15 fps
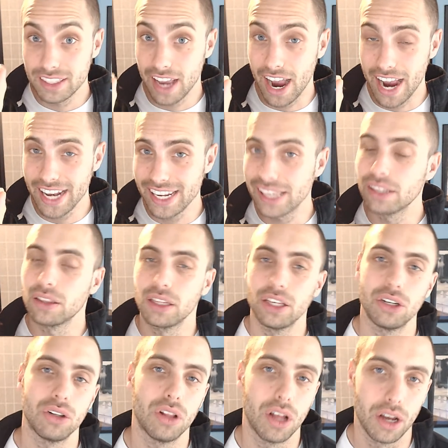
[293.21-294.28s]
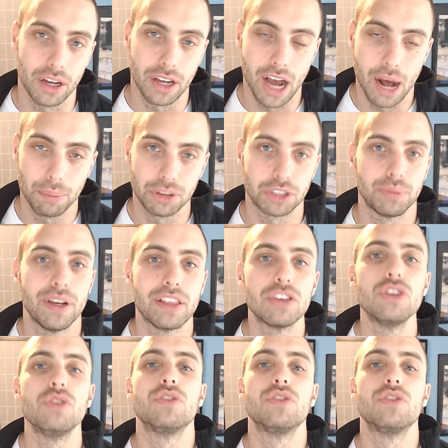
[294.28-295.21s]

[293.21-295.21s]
tiny little accomplishments,